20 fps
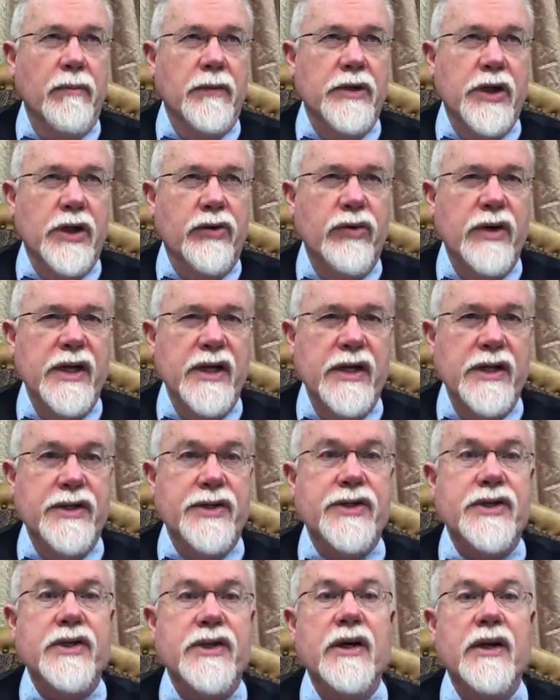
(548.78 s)

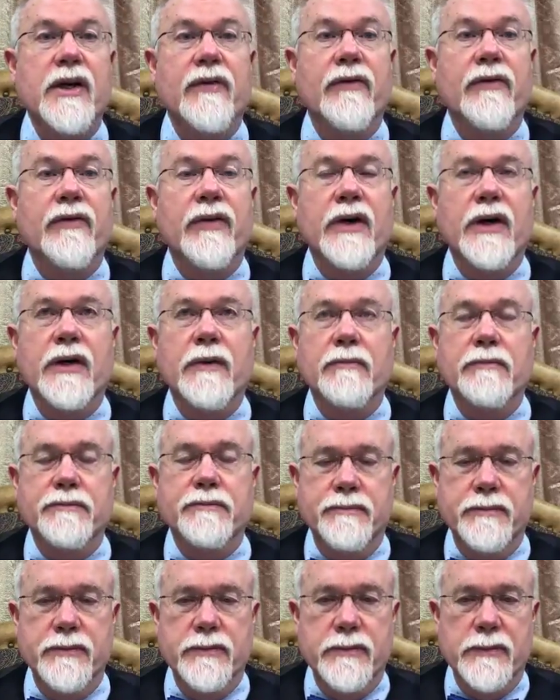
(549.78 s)
degrees of
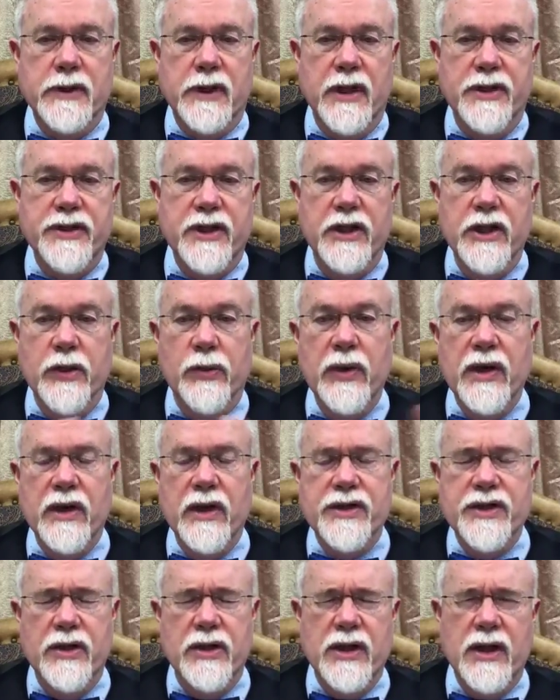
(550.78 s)

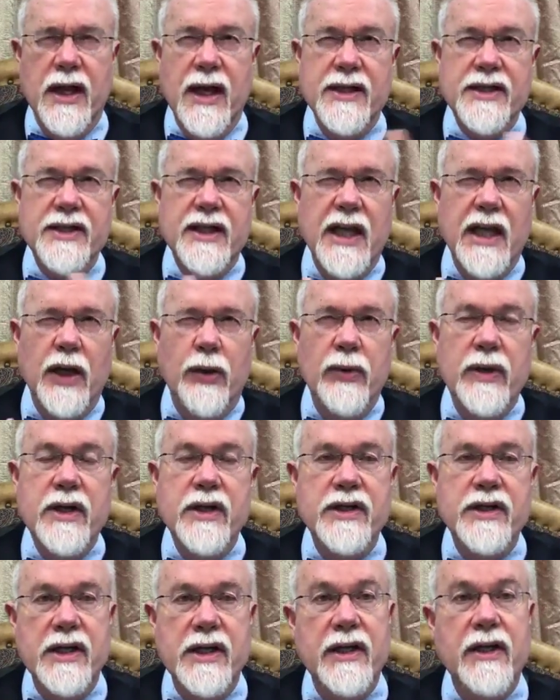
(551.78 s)

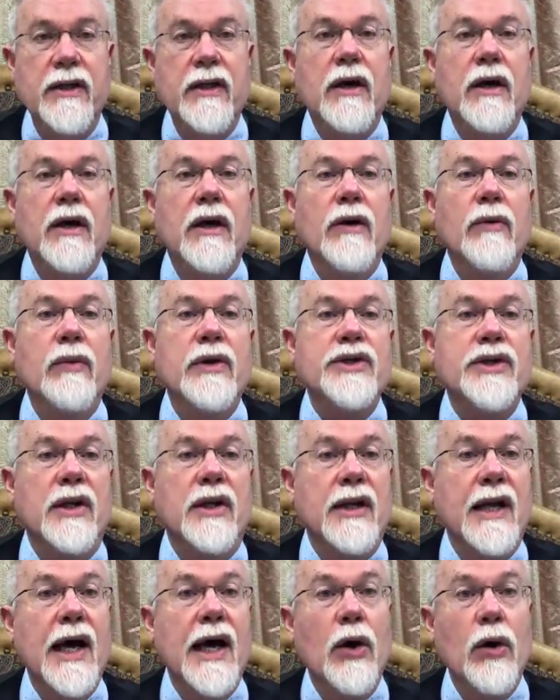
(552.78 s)
consanguinity which
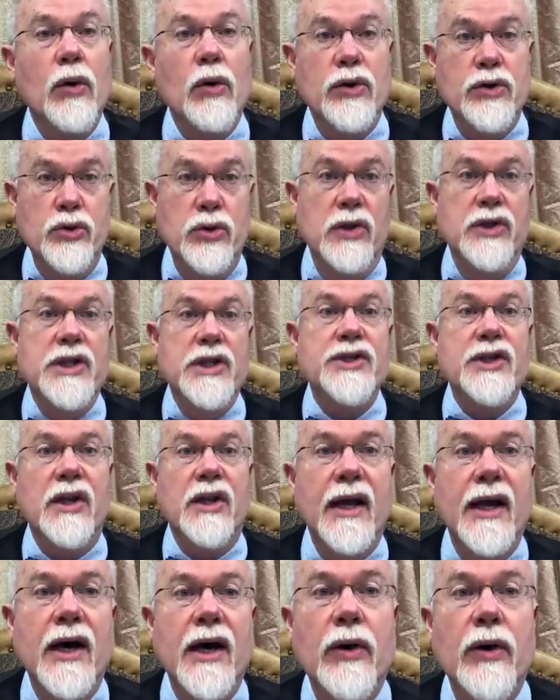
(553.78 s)
allow or do
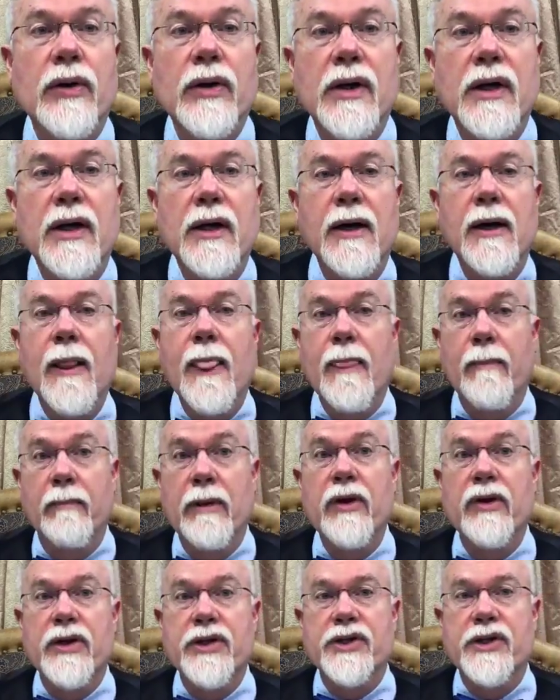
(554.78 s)
disallow
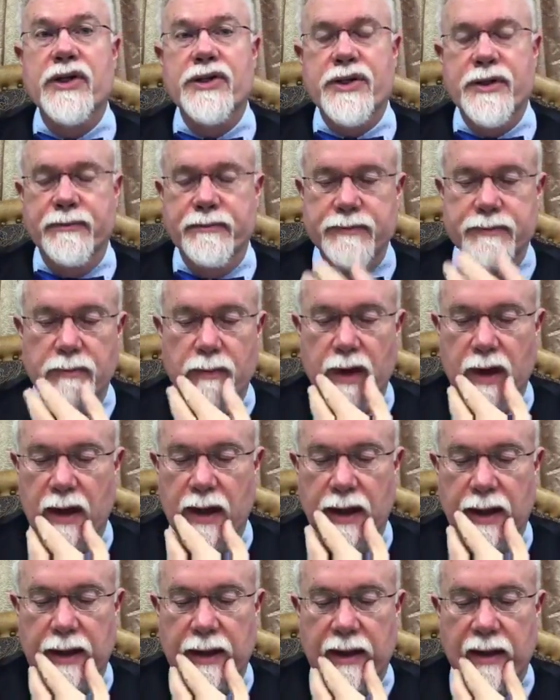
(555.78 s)
marriages.
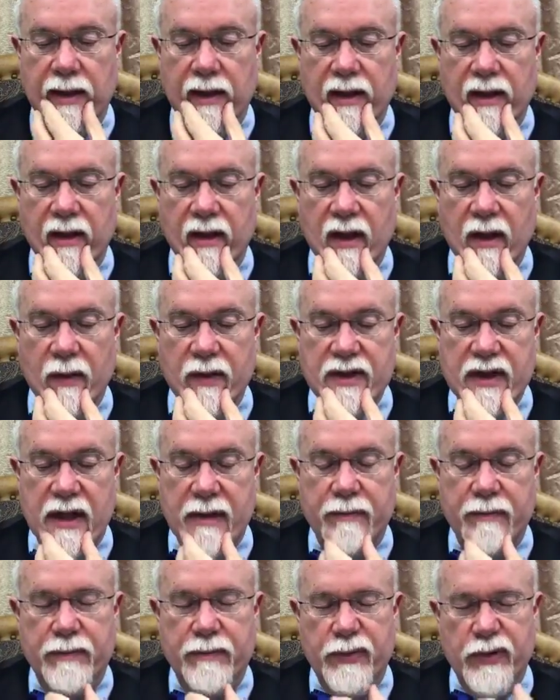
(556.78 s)
There was
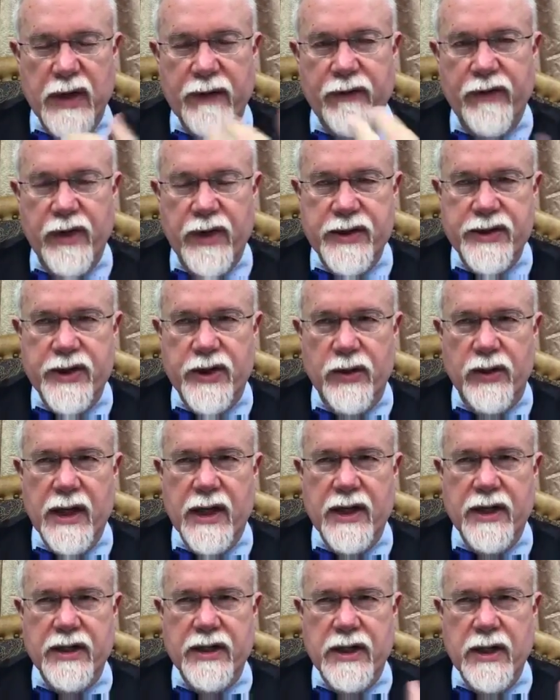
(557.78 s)
a preference, though
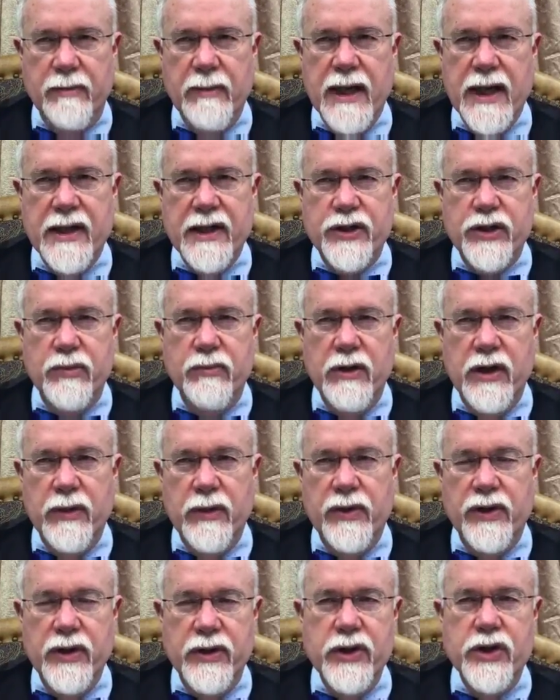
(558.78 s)
not a demand, that you married
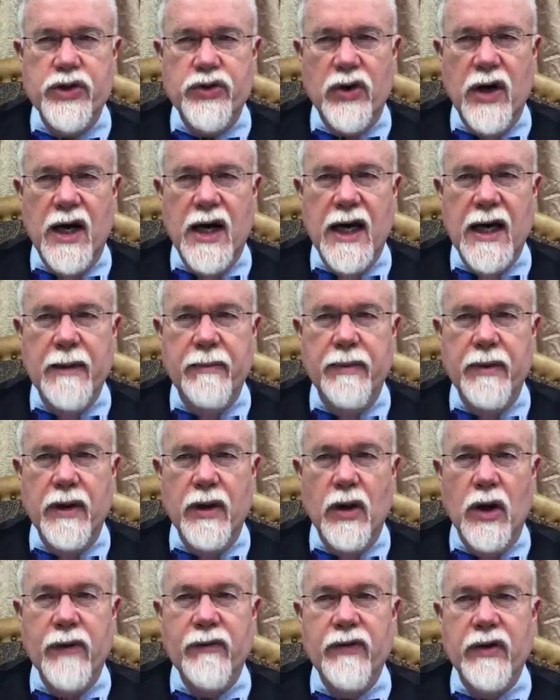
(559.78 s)
within your tribe,
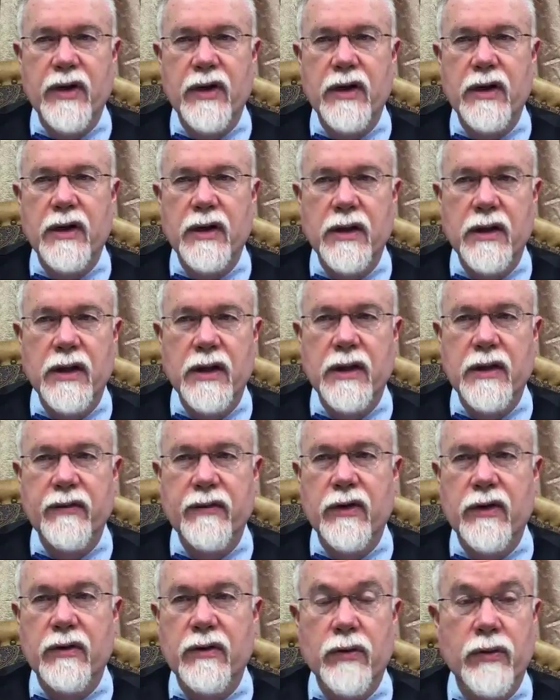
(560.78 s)
and often
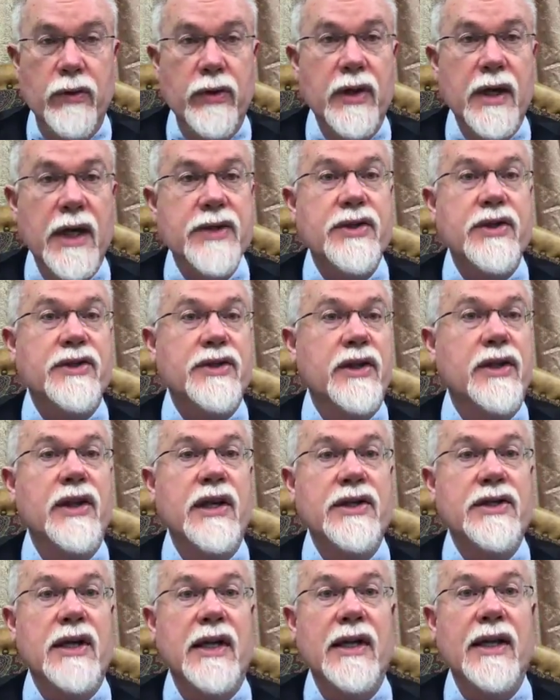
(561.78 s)
even with cousins and
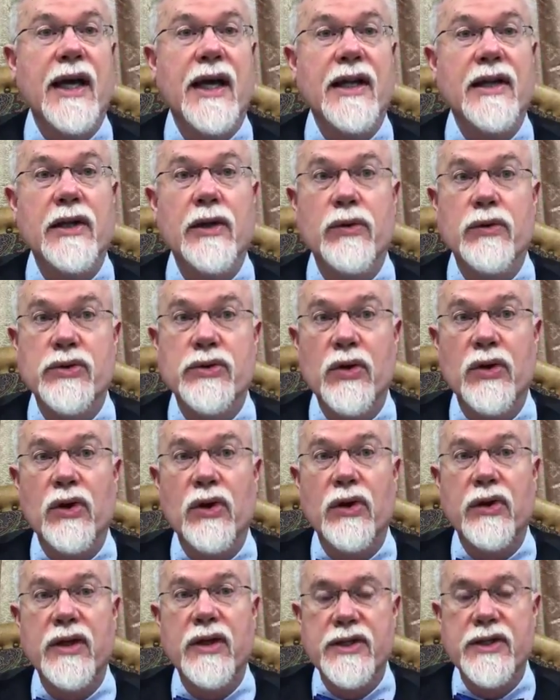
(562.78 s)
things like that, the
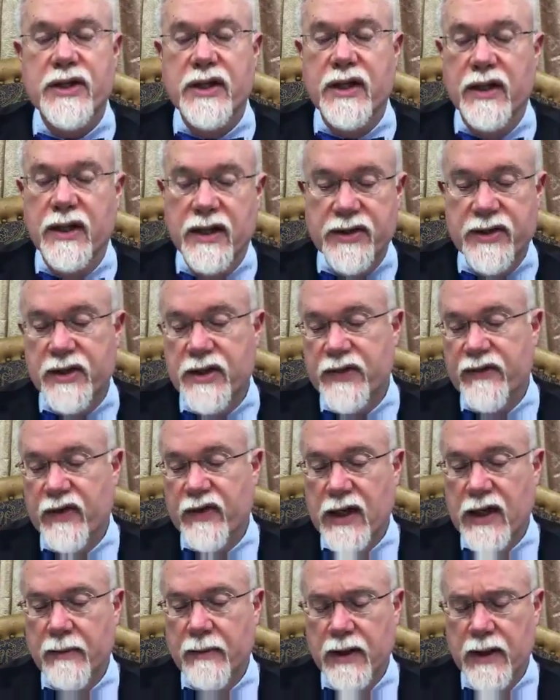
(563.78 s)
so-called kissing cousins
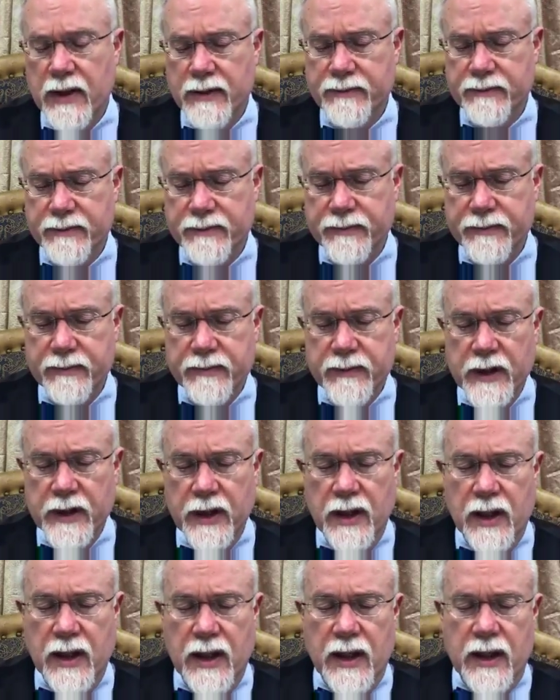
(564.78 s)
phenomenon.
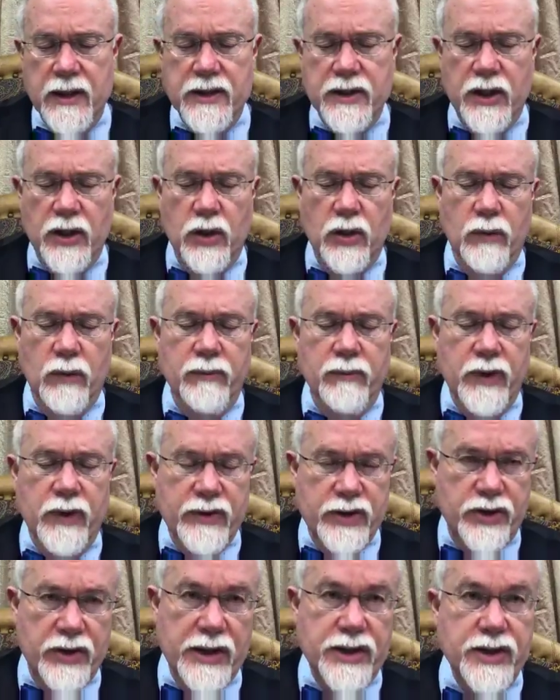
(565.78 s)
So the
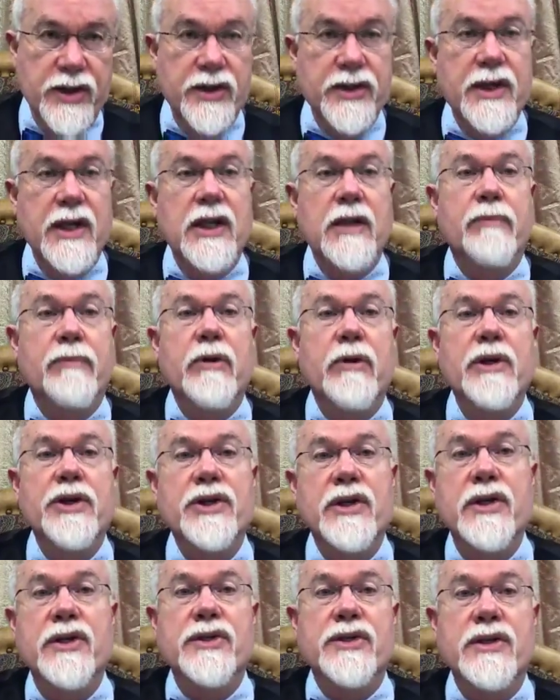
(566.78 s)
restrictions and the
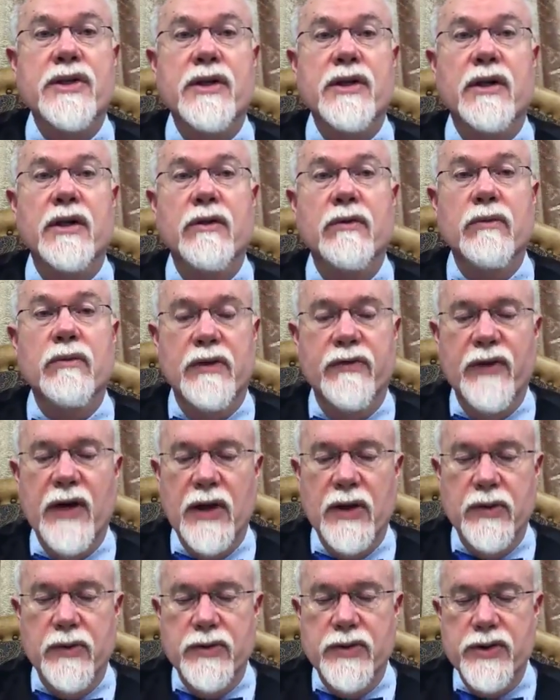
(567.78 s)
permissions would
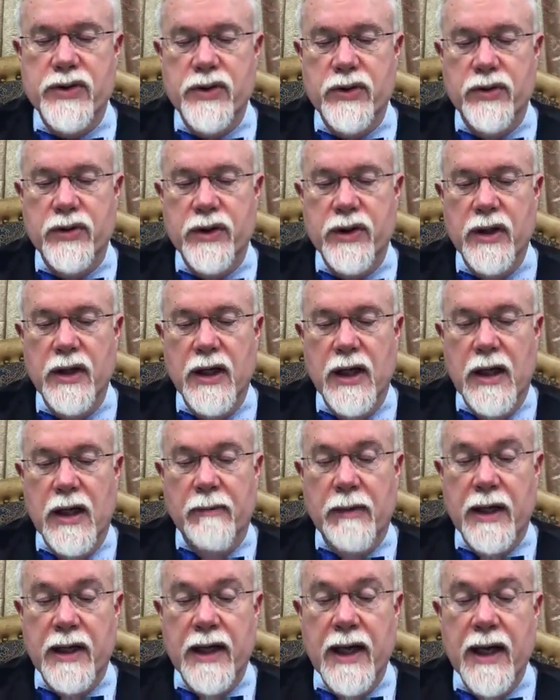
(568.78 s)
follow suit.
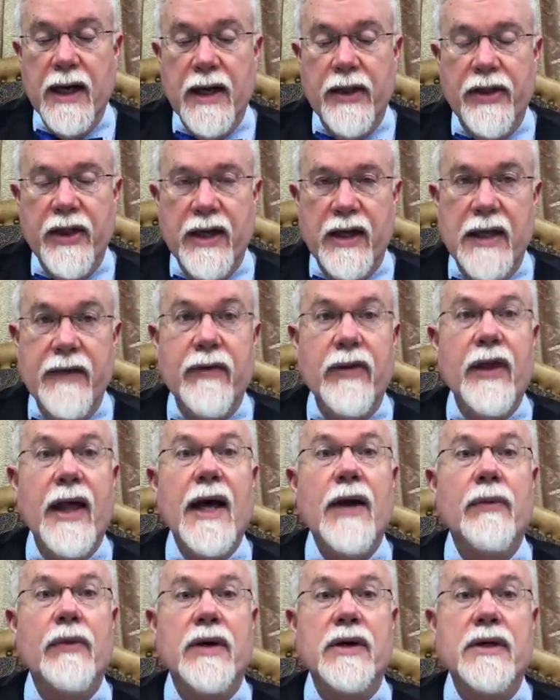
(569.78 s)
But again, I think even
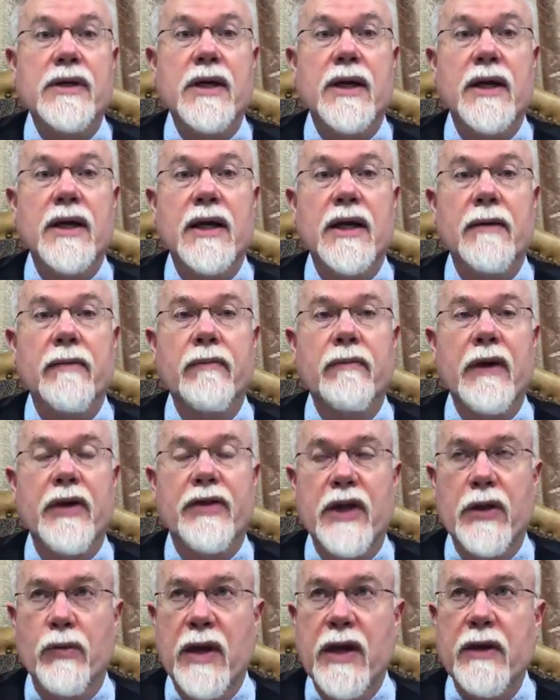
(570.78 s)
that would, I
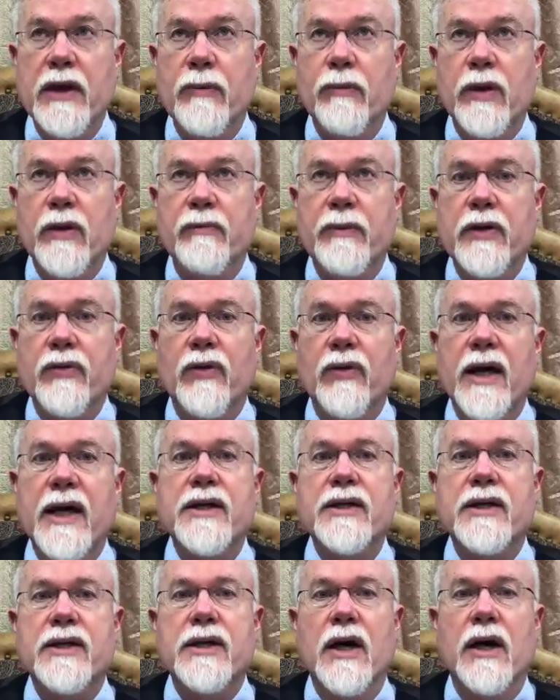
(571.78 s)
think Wenham would be
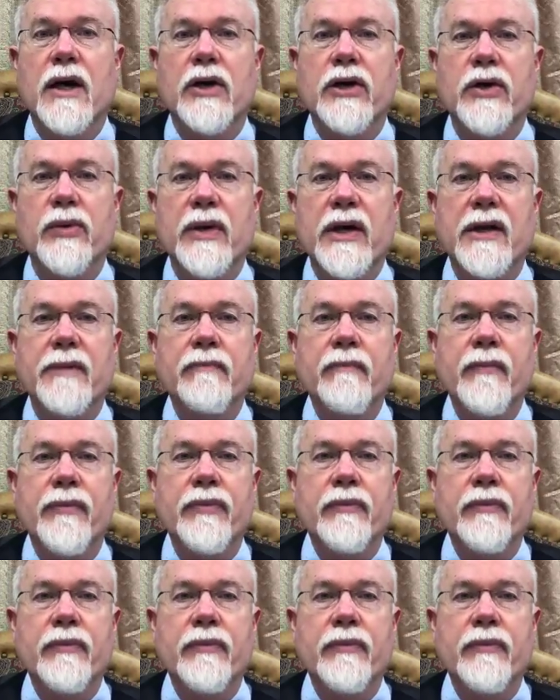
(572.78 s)
right in arguing,